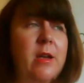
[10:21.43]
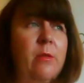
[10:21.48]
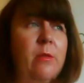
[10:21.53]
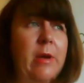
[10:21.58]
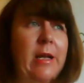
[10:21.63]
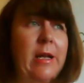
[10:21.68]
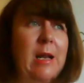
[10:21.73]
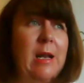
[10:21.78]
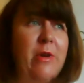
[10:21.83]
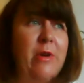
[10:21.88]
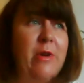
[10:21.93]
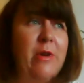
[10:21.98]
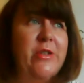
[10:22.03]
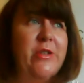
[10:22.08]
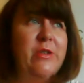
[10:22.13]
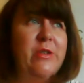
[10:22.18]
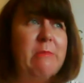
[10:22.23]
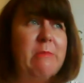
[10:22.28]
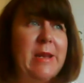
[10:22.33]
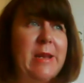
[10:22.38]
where
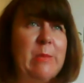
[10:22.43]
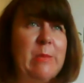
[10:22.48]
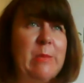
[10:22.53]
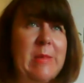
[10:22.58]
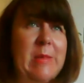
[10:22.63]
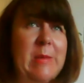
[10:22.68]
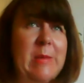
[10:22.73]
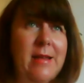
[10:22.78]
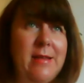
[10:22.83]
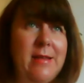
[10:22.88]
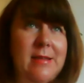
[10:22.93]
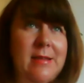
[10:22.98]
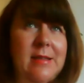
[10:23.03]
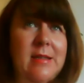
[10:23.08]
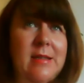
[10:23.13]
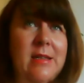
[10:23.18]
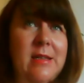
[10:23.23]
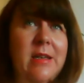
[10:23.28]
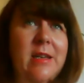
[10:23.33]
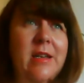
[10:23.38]
collaboration may not be the
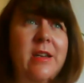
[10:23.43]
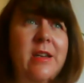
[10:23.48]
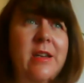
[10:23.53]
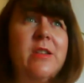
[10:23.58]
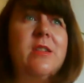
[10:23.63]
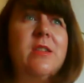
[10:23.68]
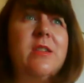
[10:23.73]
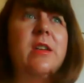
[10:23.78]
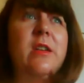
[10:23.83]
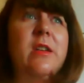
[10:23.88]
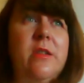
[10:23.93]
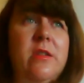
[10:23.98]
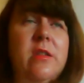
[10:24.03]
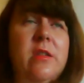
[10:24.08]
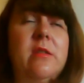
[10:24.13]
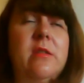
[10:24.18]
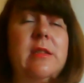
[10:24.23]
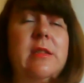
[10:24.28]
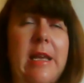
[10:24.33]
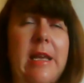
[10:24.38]
best solution
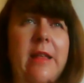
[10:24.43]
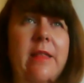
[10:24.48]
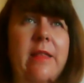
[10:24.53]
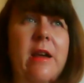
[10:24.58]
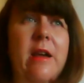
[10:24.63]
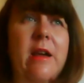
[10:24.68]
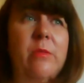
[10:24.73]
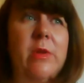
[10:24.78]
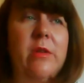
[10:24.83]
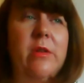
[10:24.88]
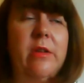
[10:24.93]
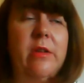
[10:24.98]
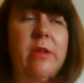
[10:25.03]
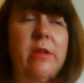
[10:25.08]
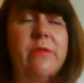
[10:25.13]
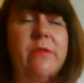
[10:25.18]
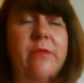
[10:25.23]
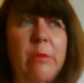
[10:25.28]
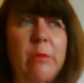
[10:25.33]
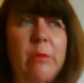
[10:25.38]
to get in looking
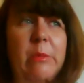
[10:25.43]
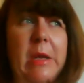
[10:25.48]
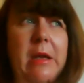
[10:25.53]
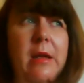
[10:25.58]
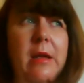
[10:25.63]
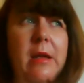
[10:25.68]
for. But